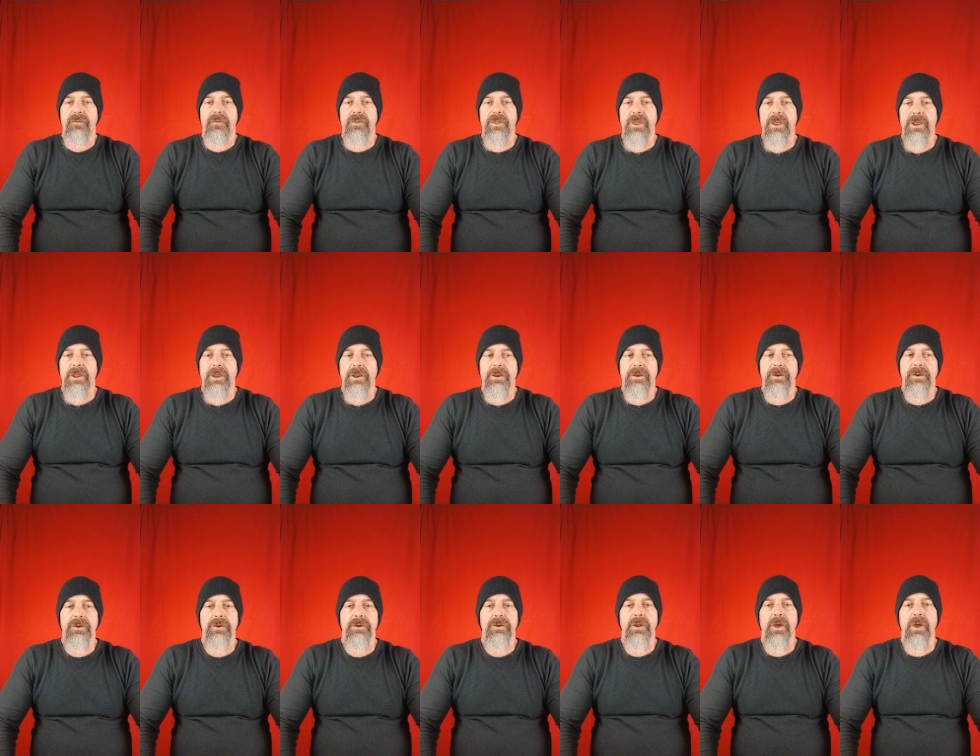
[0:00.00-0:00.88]
that
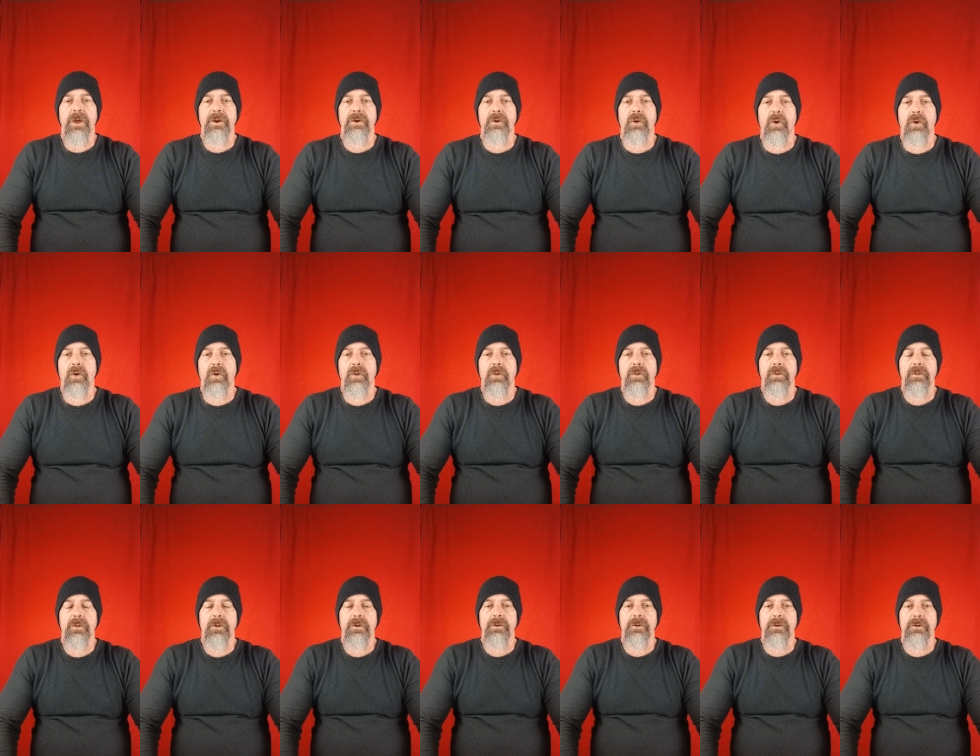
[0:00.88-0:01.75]
not
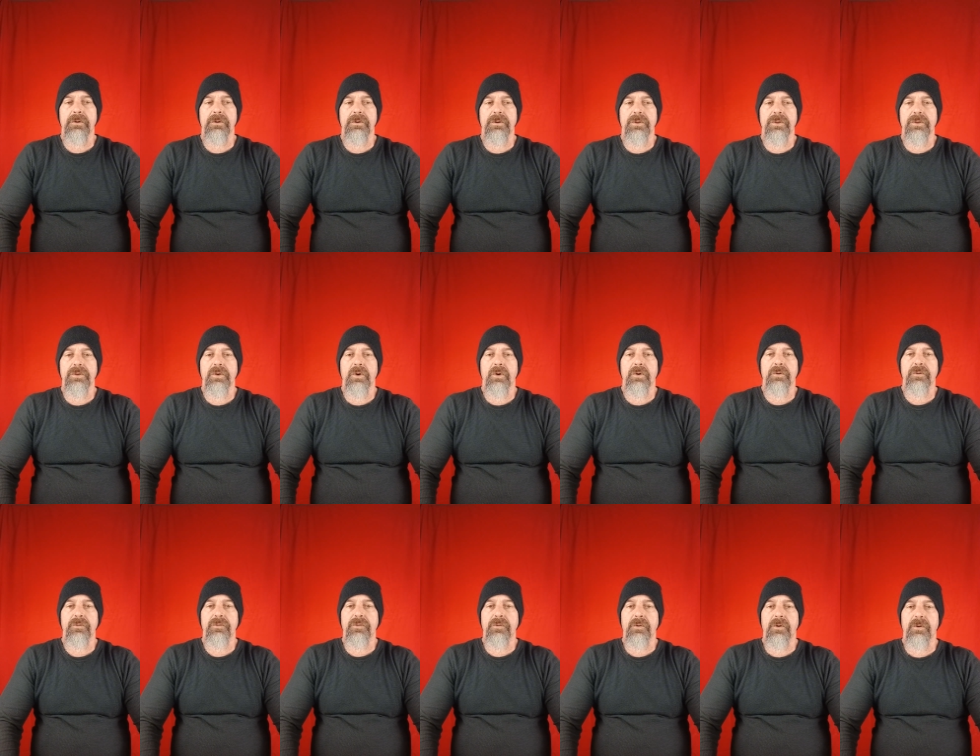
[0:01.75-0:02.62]
all
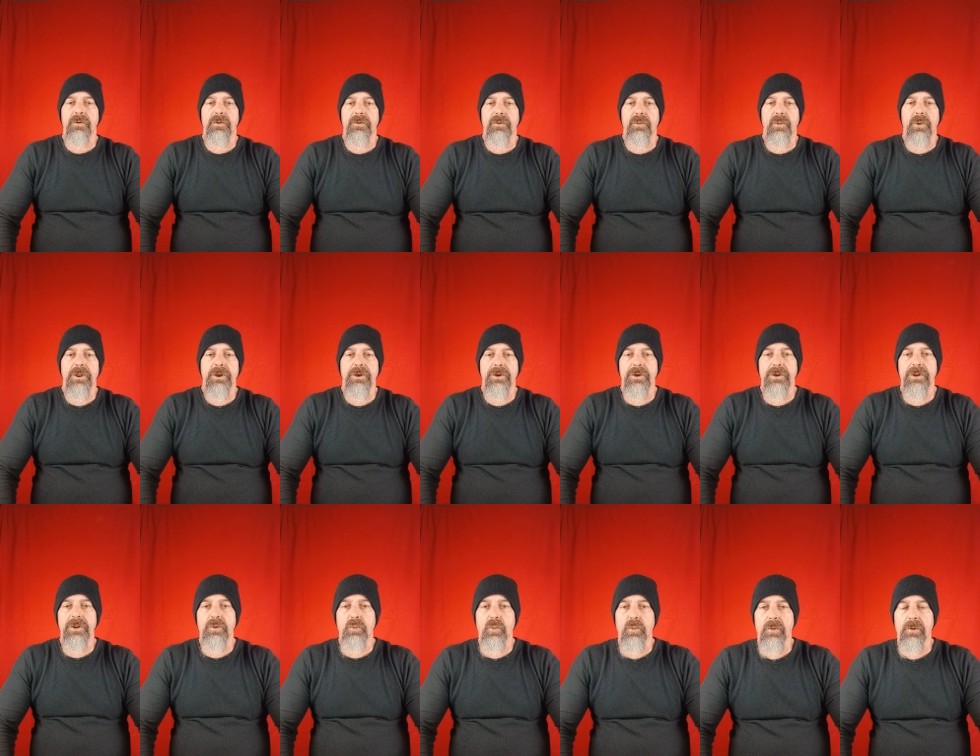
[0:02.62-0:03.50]
yards are created
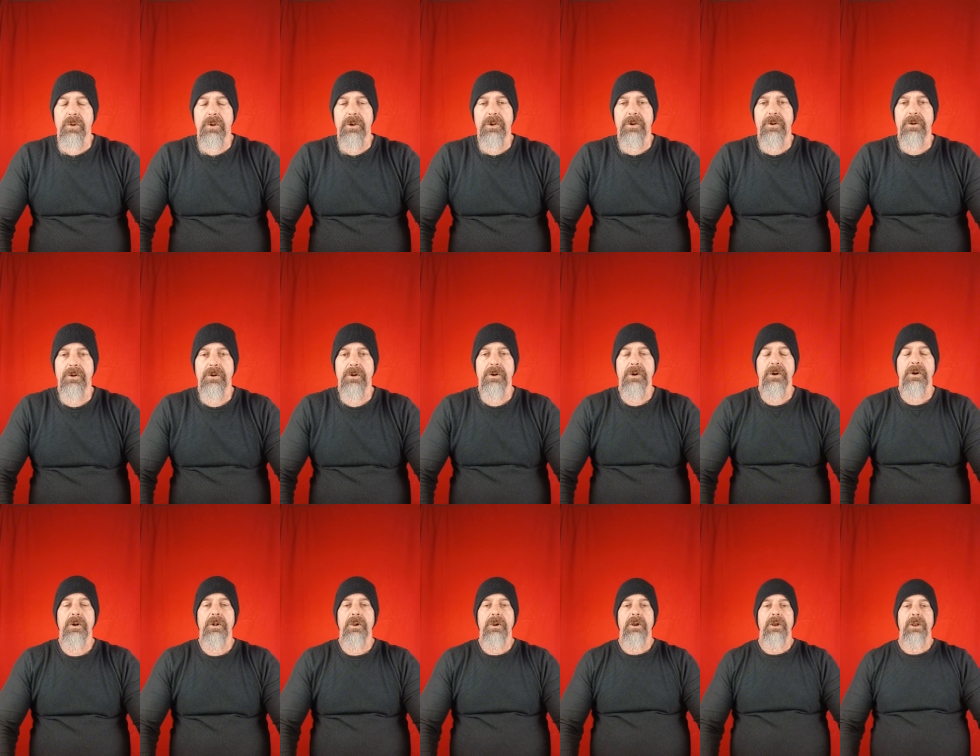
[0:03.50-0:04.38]
equal.
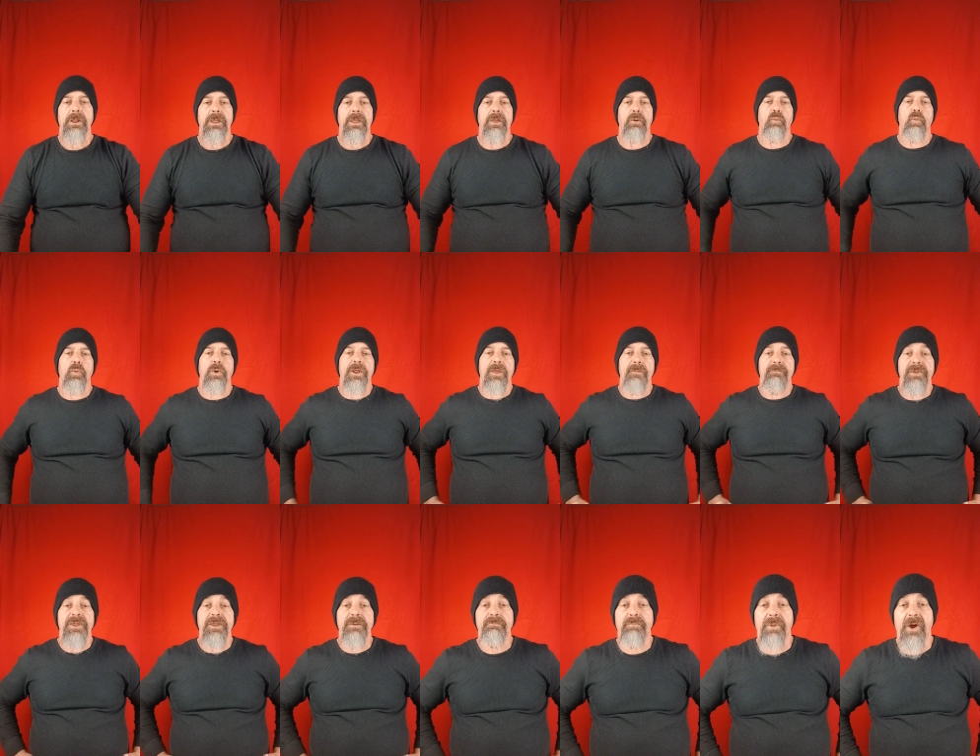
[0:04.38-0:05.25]
And what I
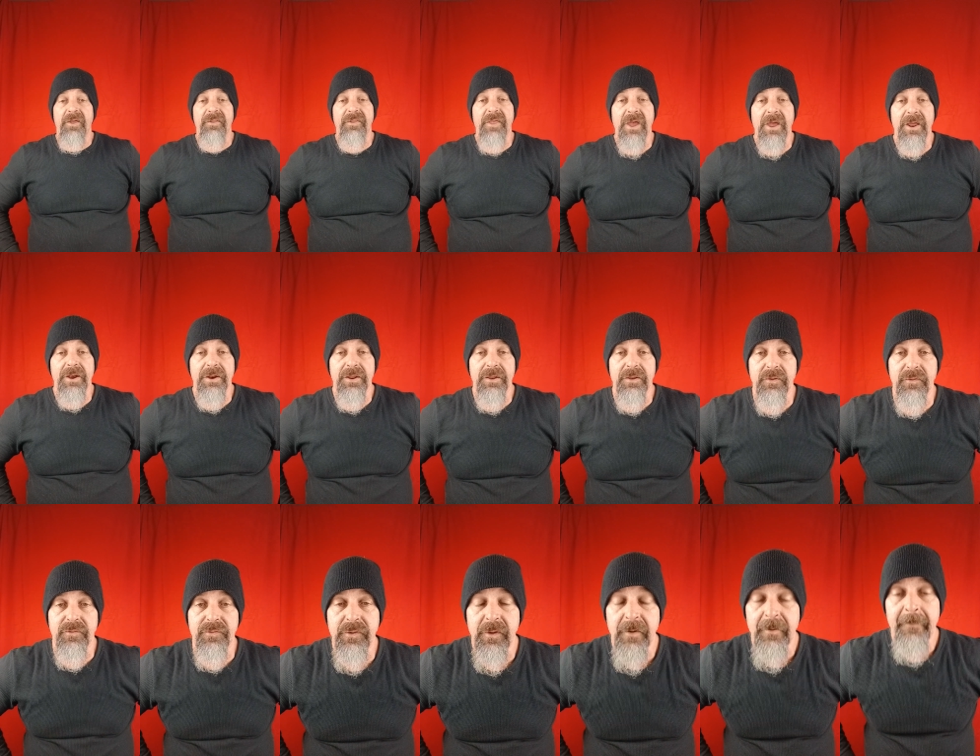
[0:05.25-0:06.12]
mean by that
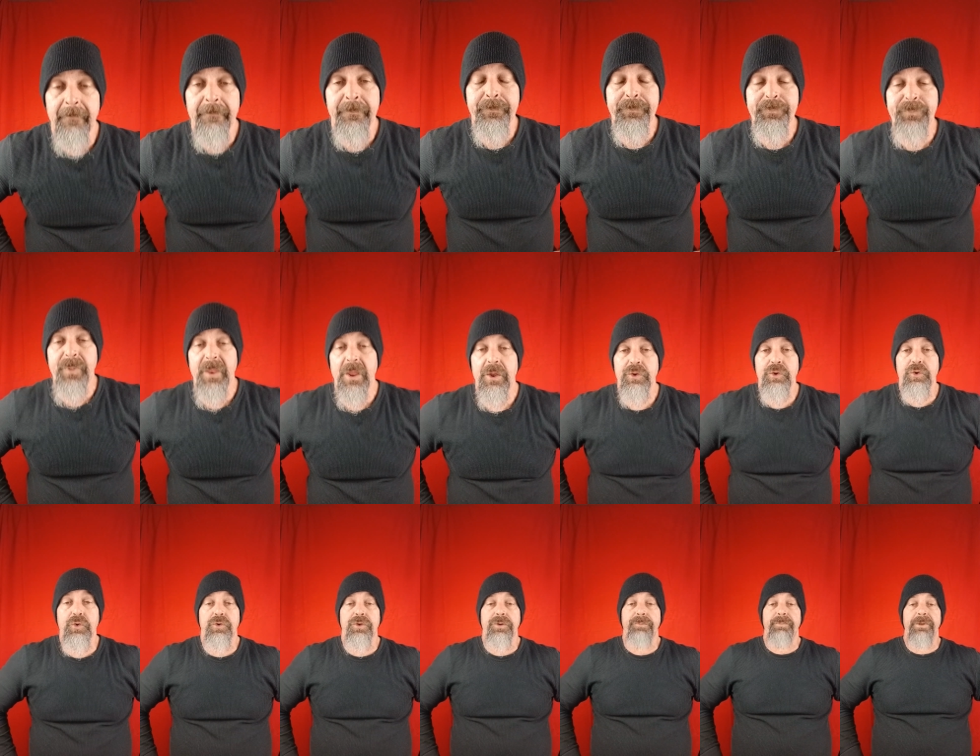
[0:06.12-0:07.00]
is
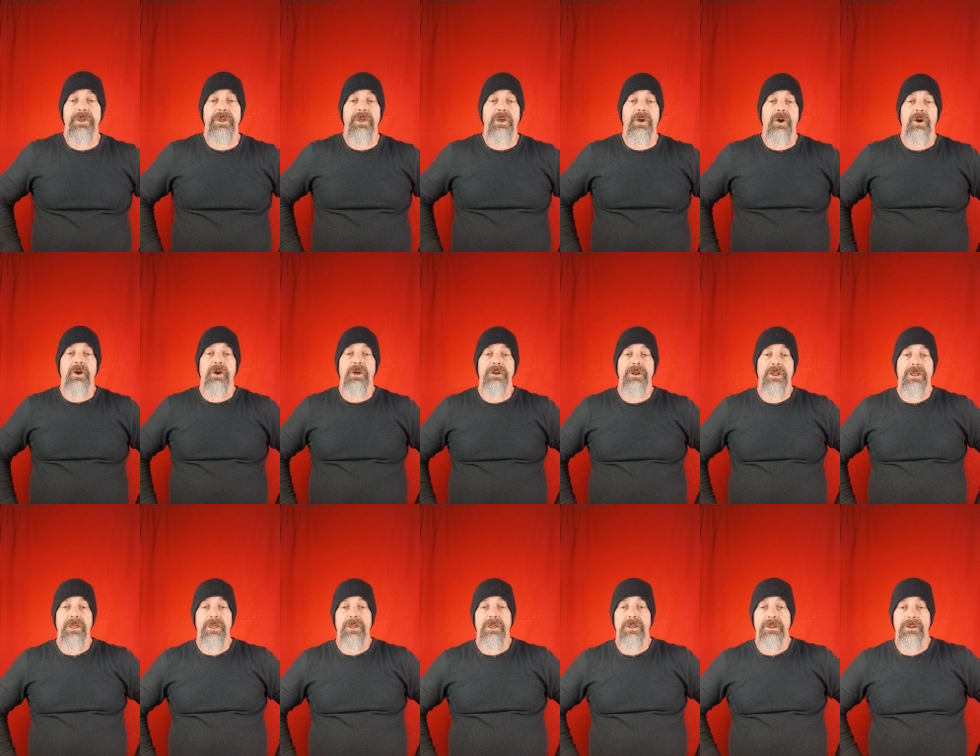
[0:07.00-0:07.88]
you could be on
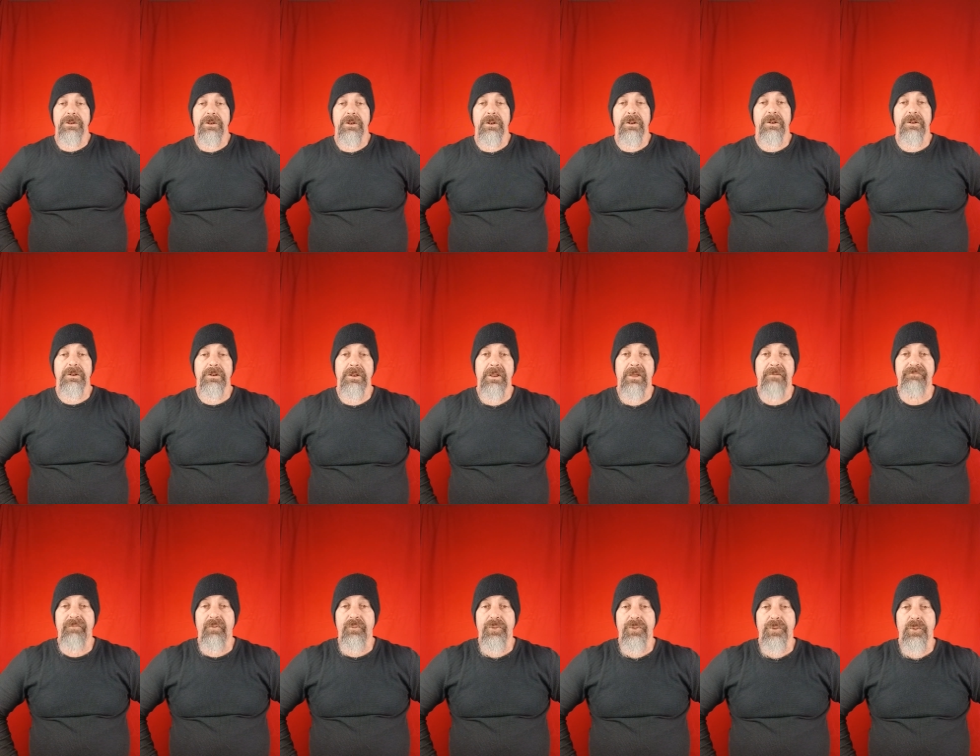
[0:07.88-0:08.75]
a
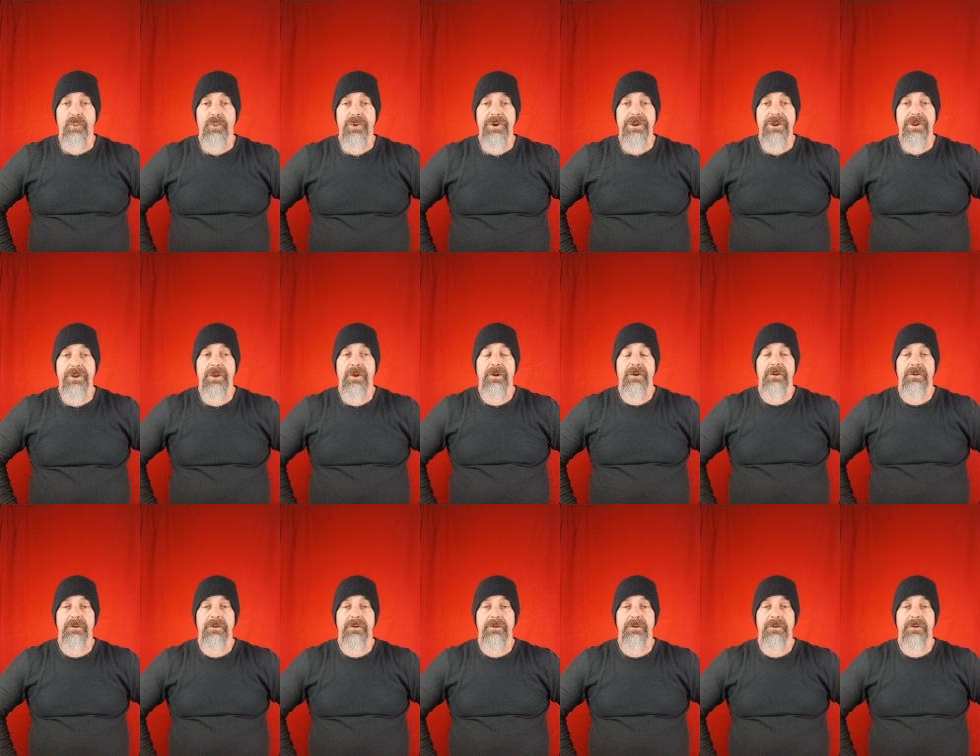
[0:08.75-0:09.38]
level 3